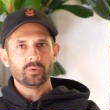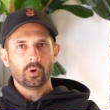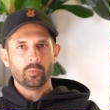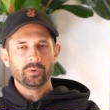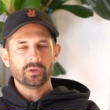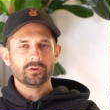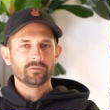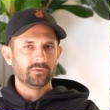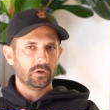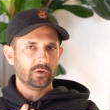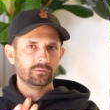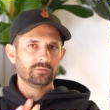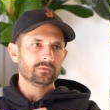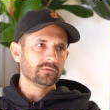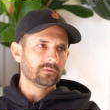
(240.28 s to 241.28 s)
up, open your
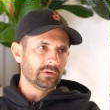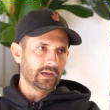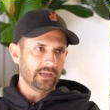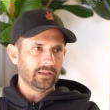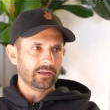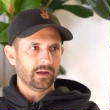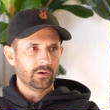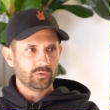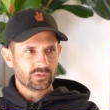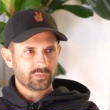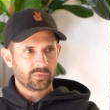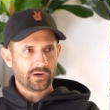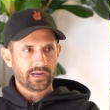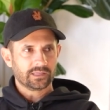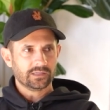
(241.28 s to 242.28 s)
phone, I, I always
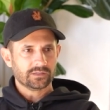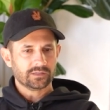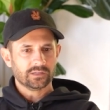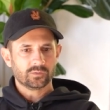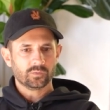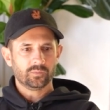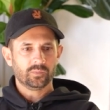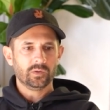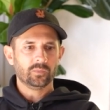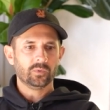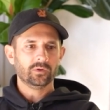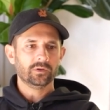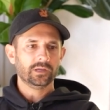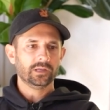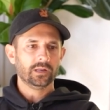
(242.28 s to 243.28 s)
practice this with
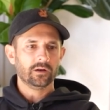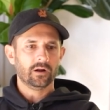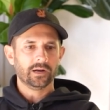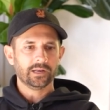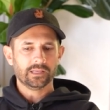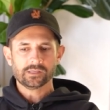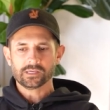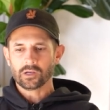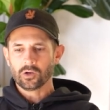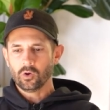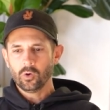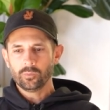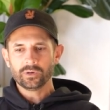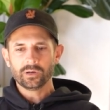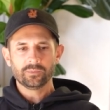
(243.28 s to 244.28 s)
people in an audience. I go,
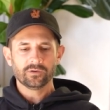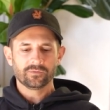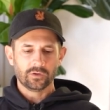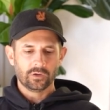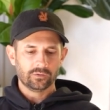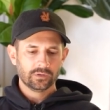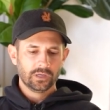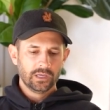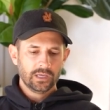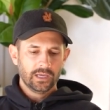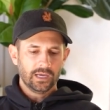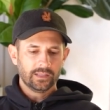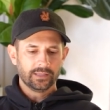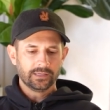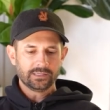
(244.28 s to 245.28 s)
open up your phone
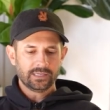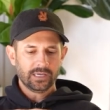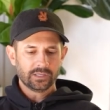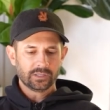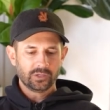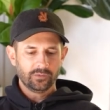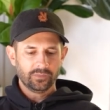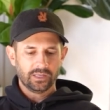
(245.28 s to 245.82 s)
and let's take two